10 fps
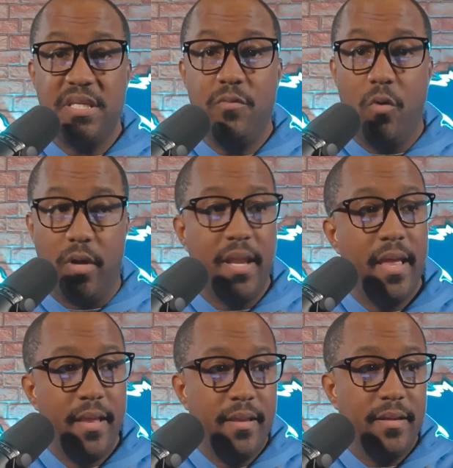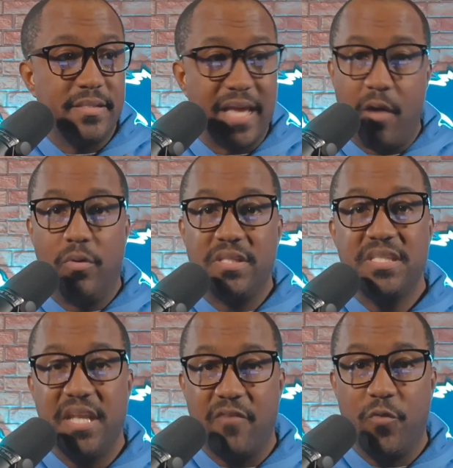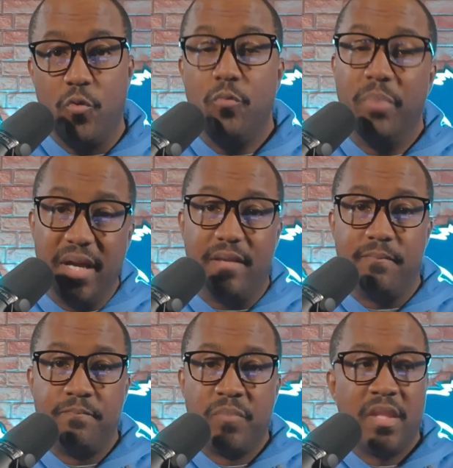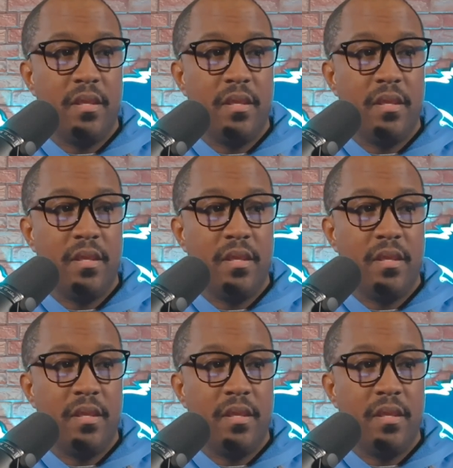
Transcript: as he wants, because I don't want to see that fool, but